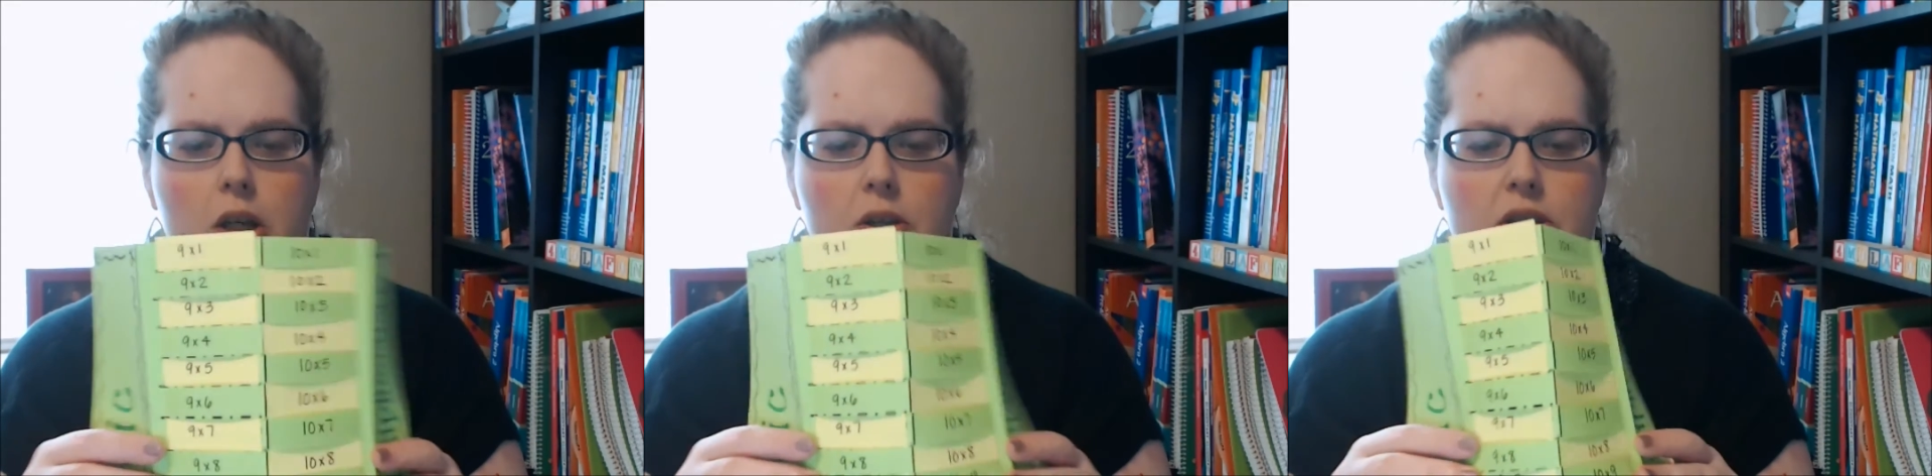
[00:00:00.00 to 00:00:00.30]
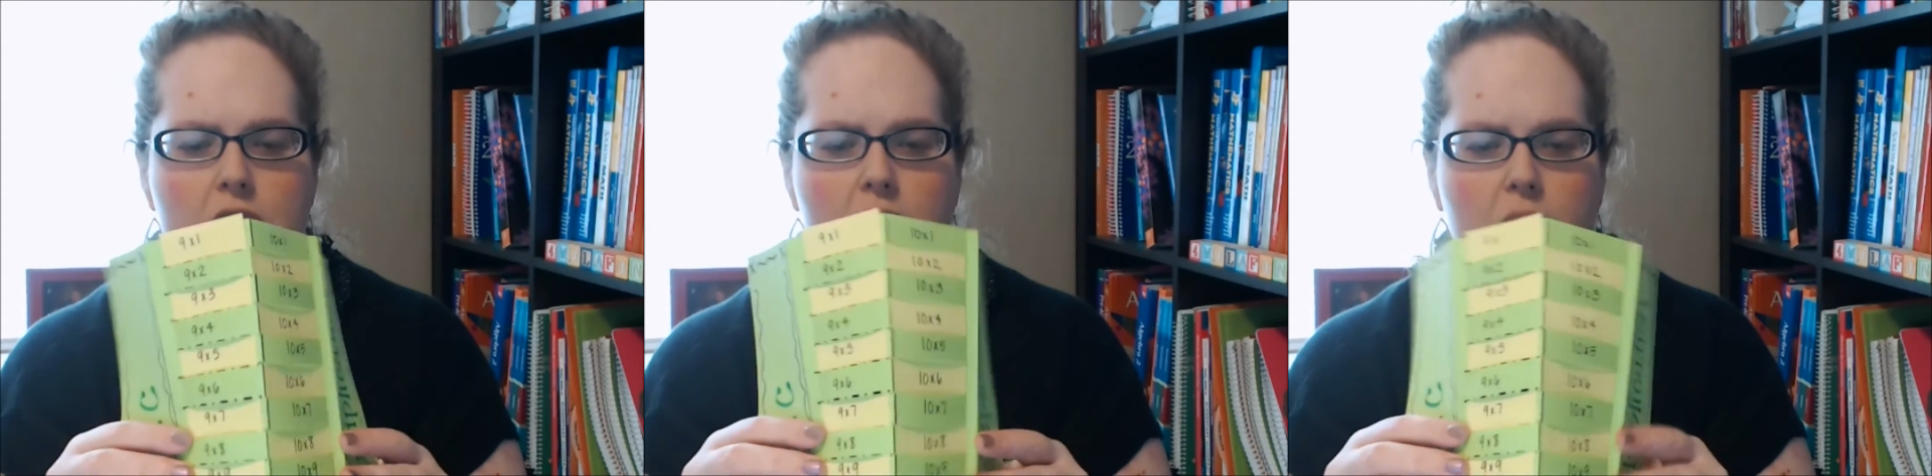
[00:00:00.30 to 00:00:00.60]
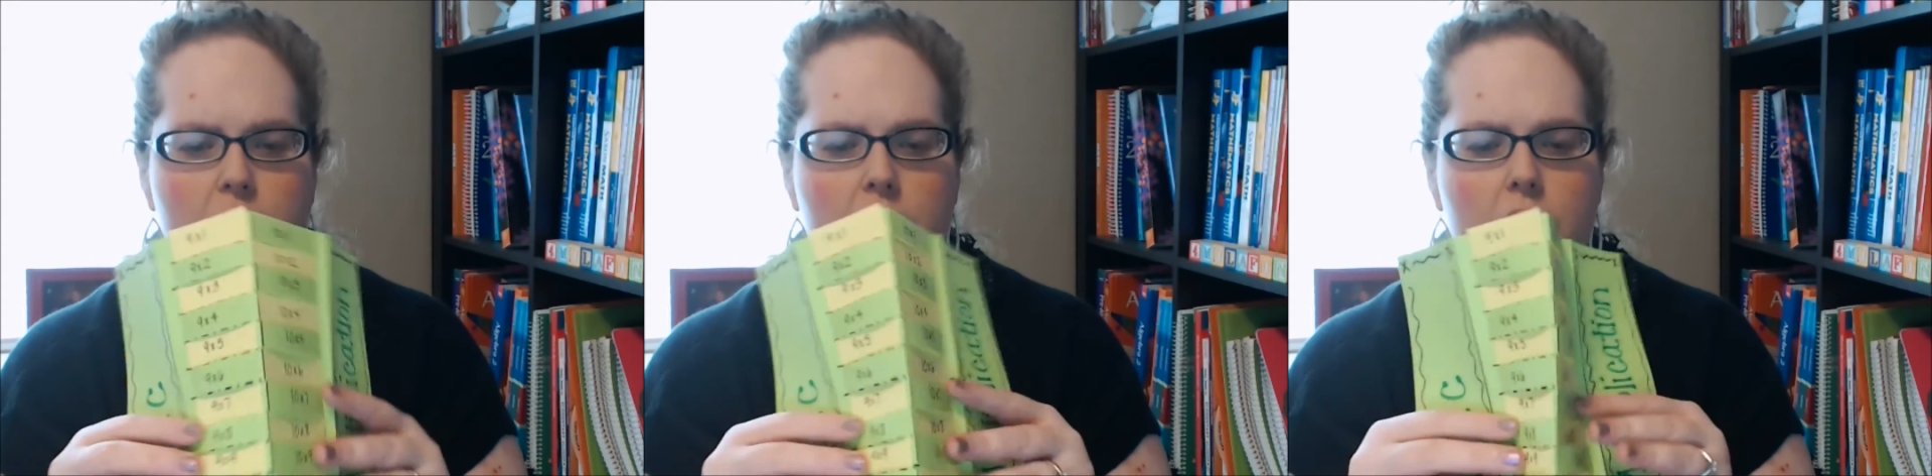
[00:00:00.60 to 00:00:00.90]

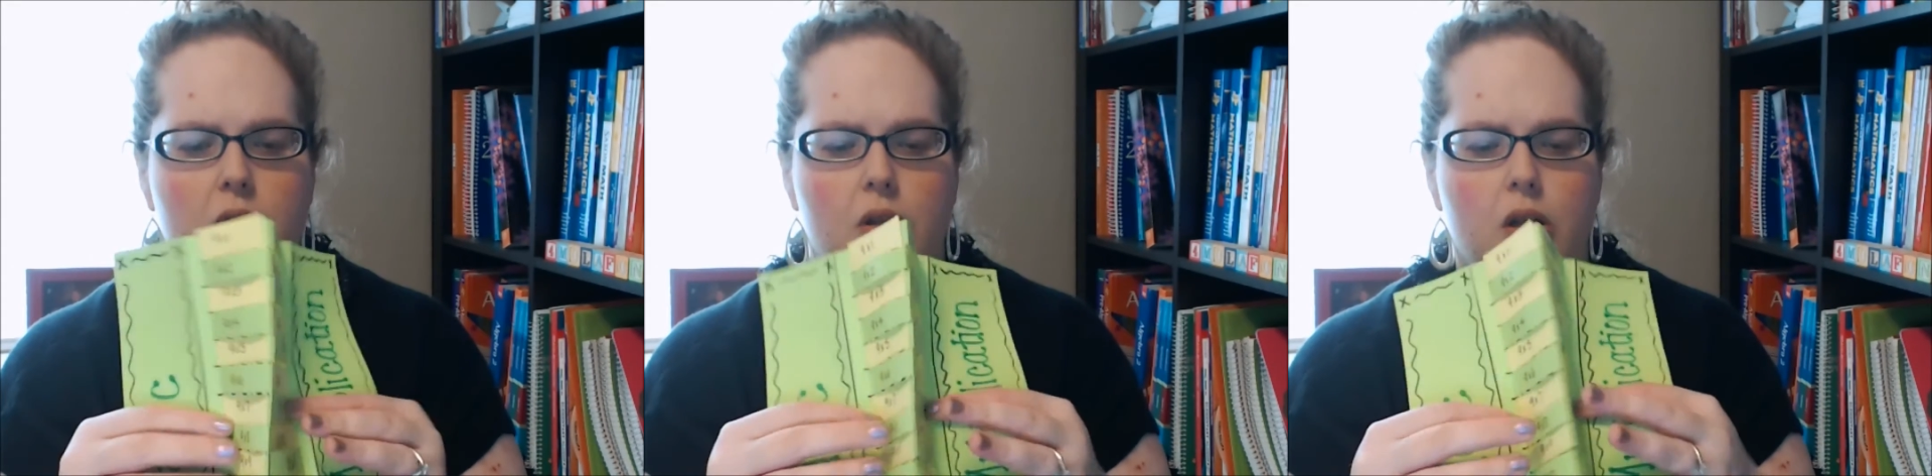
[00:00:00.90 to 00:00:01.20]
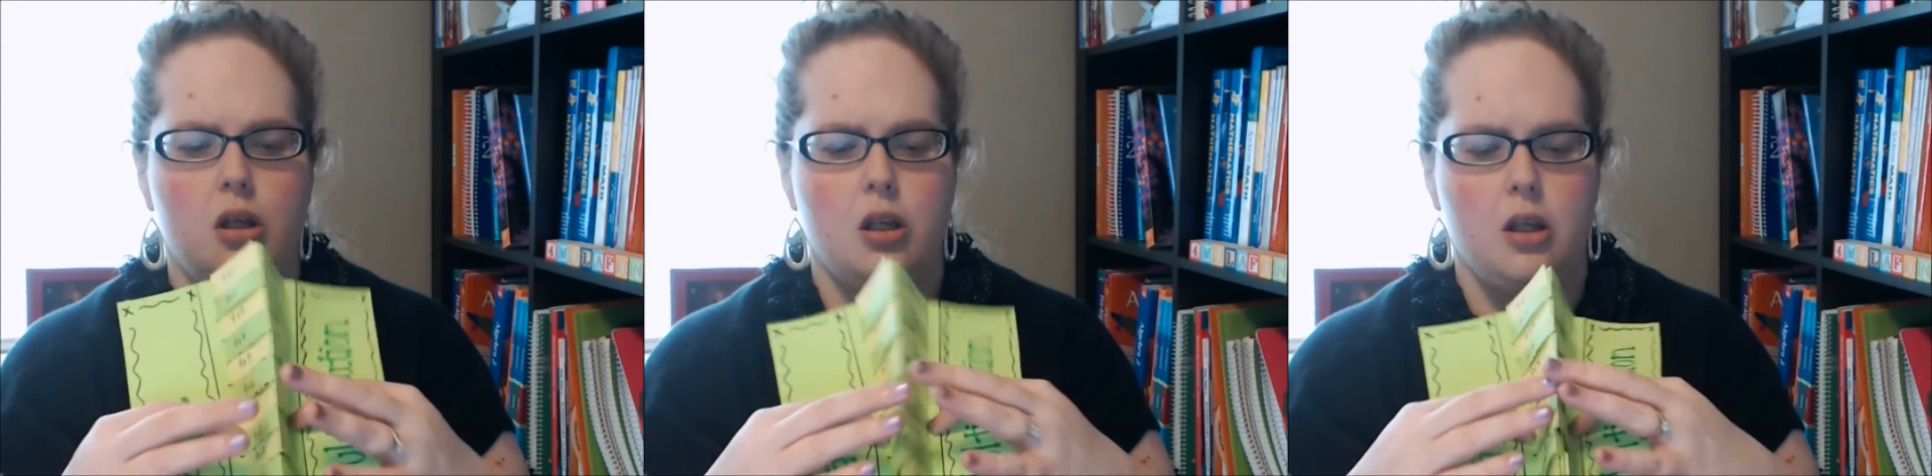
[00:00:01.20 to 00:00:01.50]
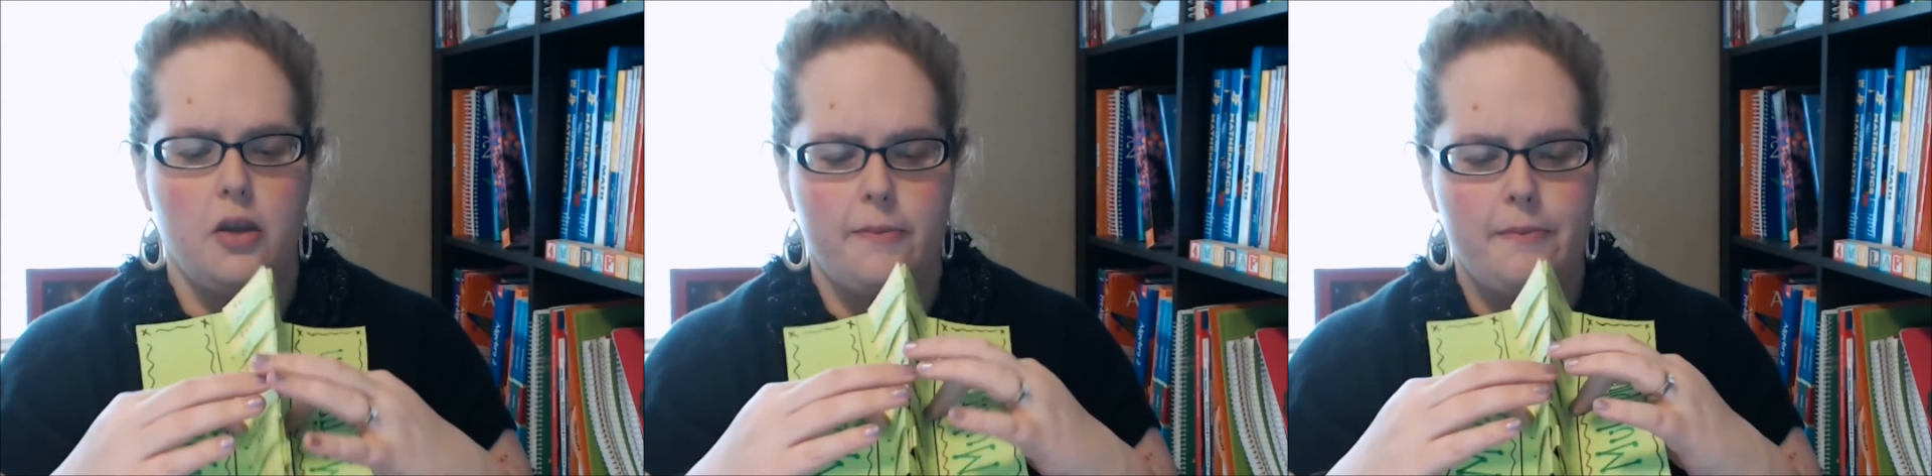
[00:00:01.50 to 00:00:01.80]
So
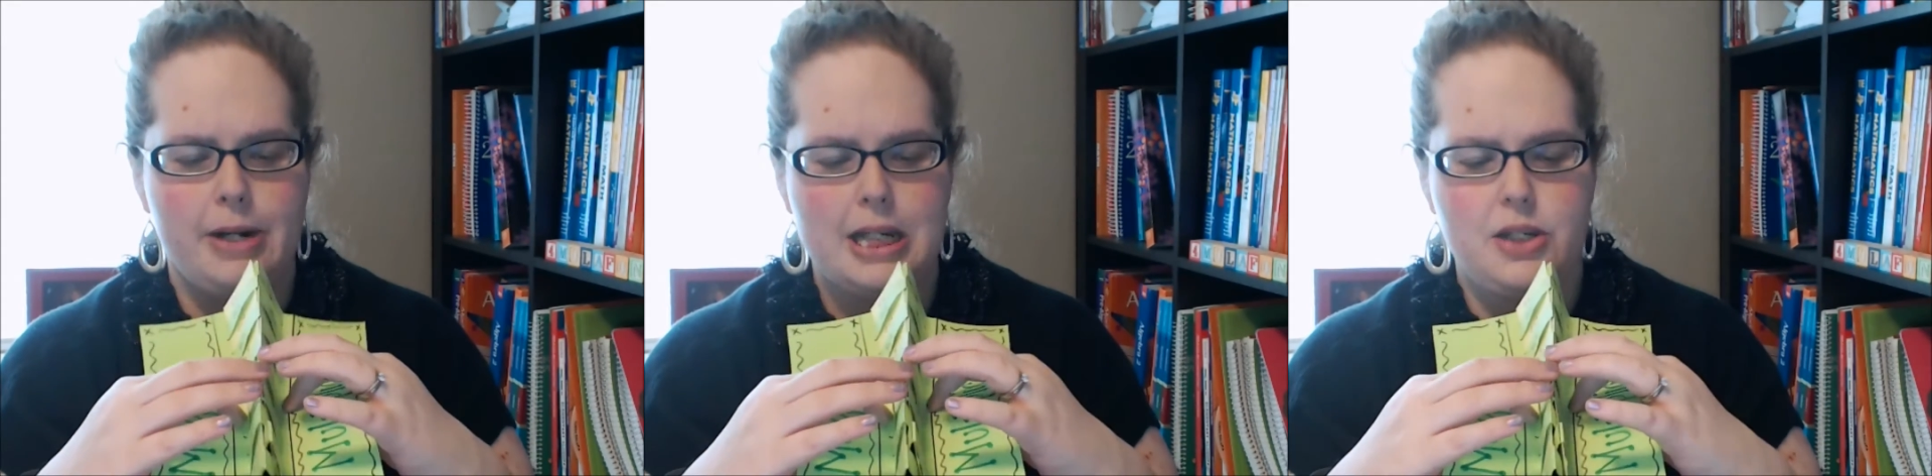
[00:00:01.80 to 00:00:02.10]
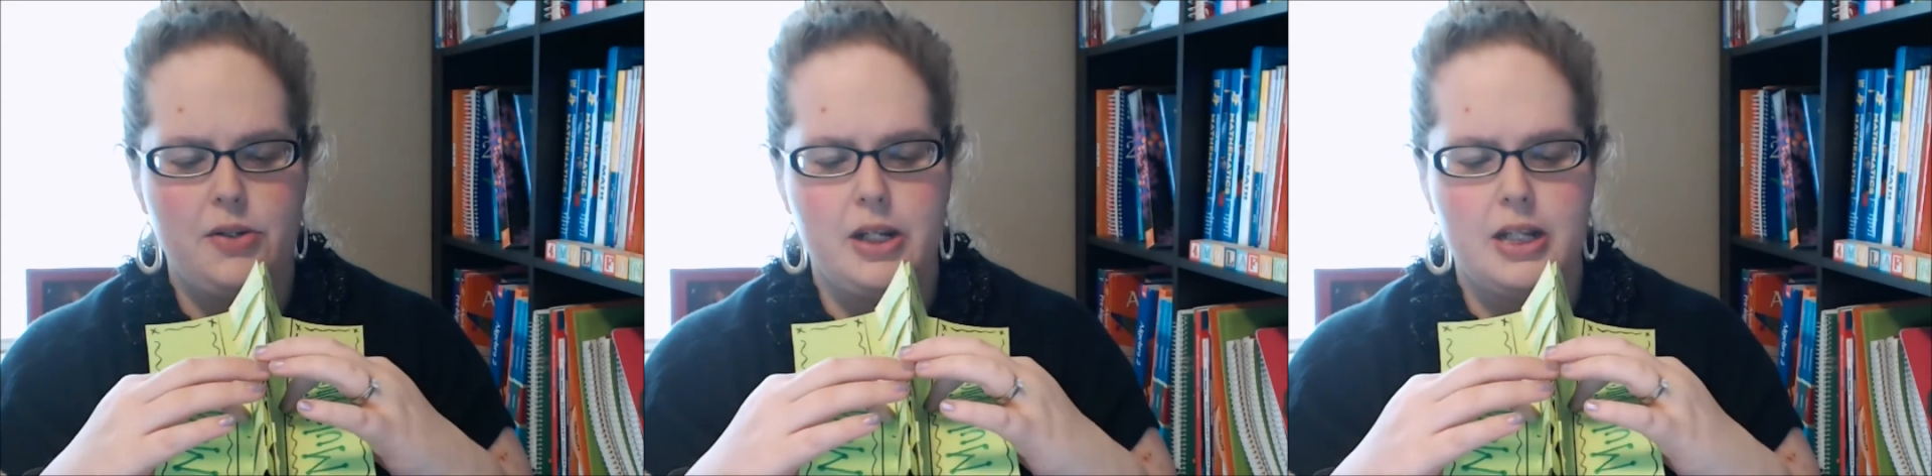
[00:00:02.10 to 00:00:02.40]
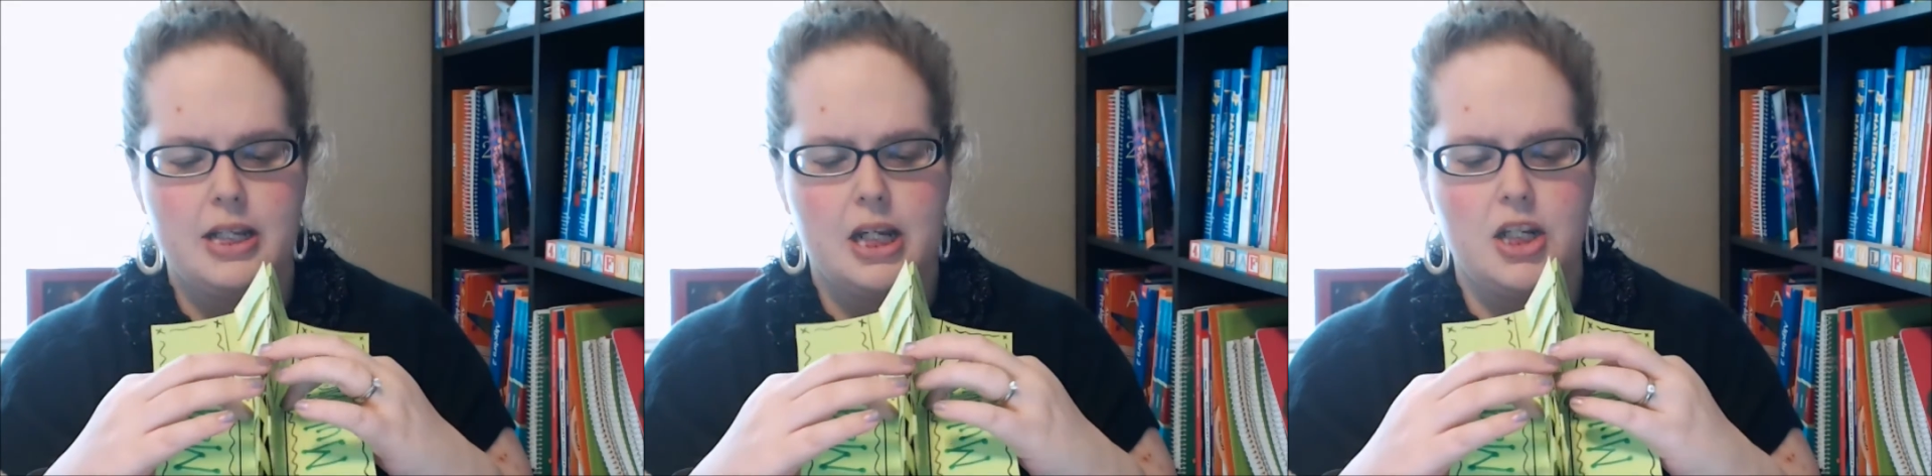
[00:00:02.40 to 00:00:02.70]
my
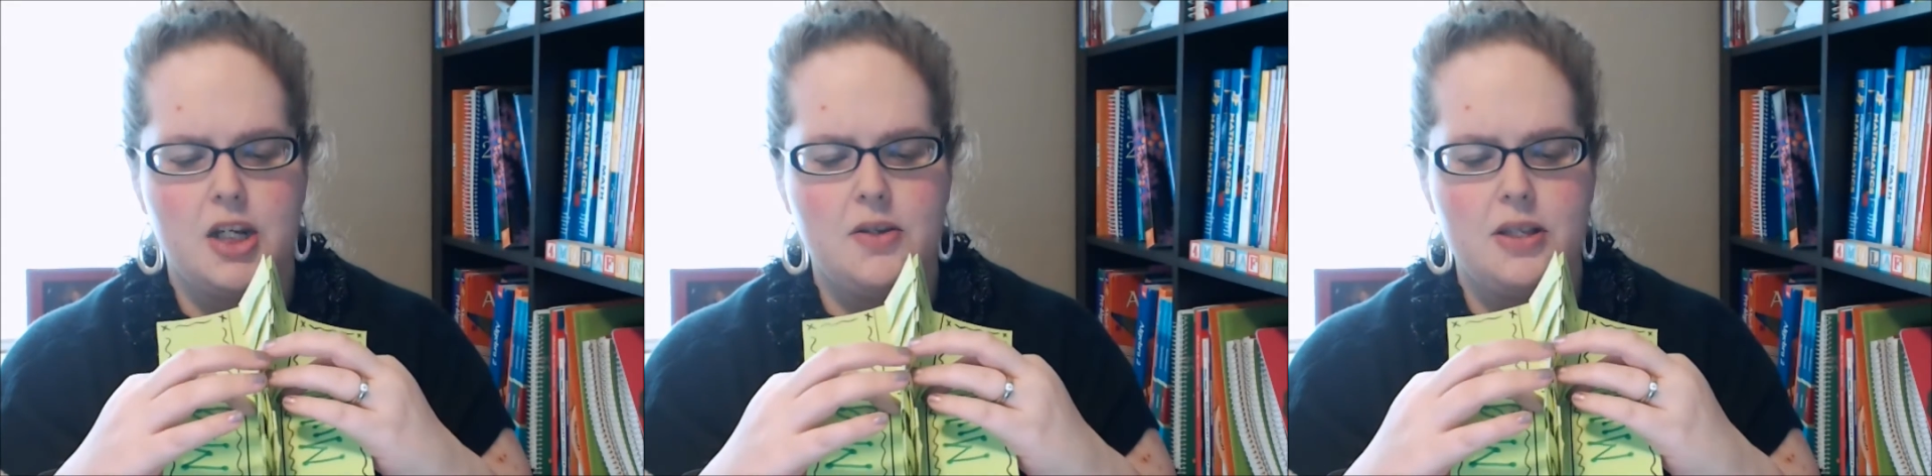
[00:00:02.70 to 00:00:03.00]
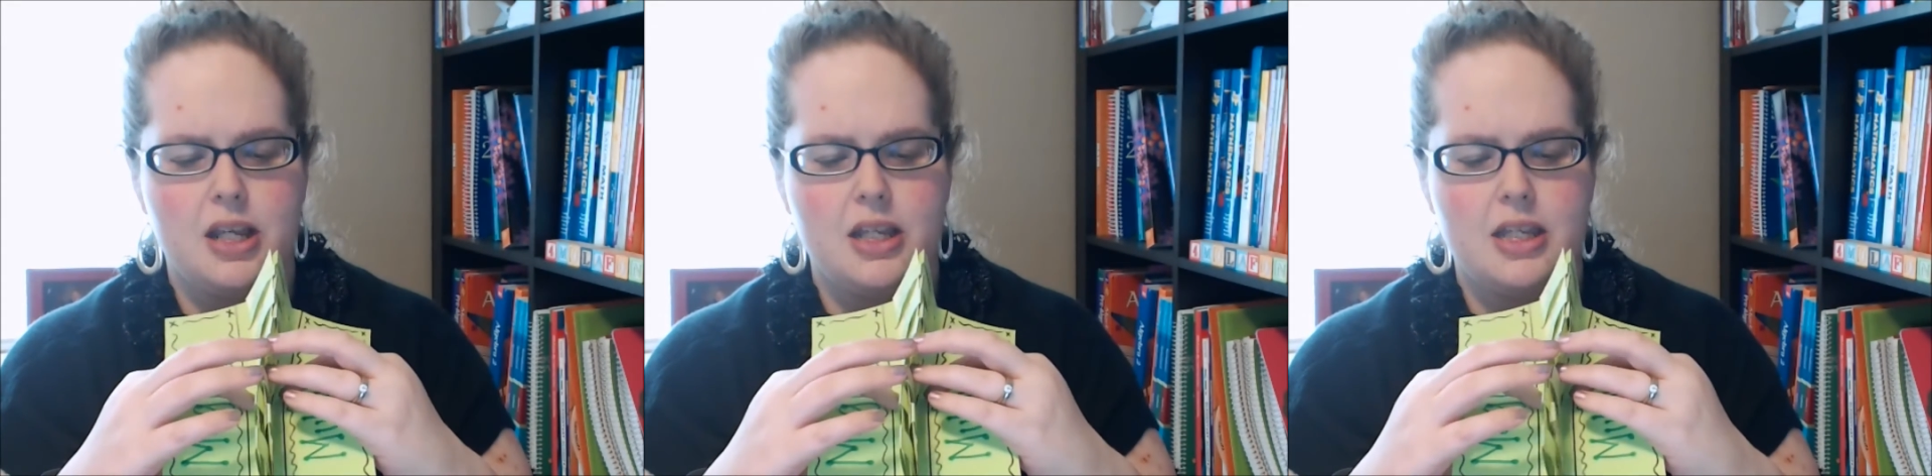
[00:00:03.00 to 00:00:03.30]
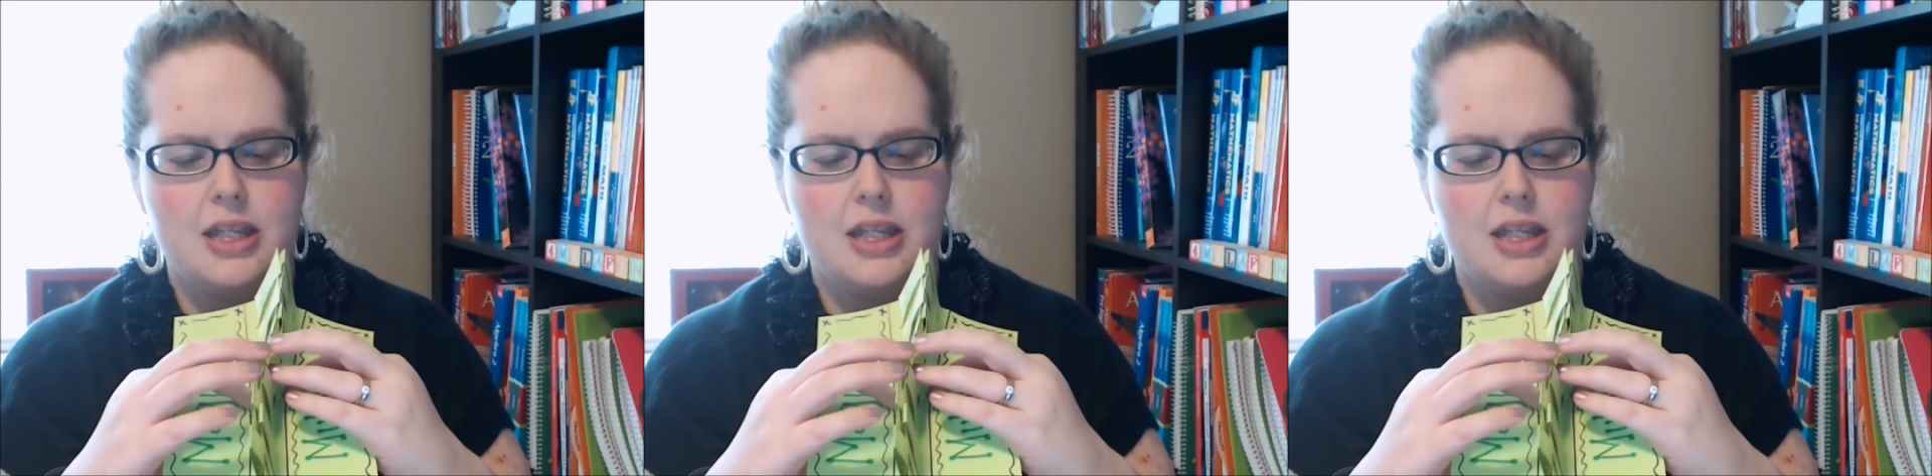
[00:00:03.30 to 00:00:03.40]
students could use this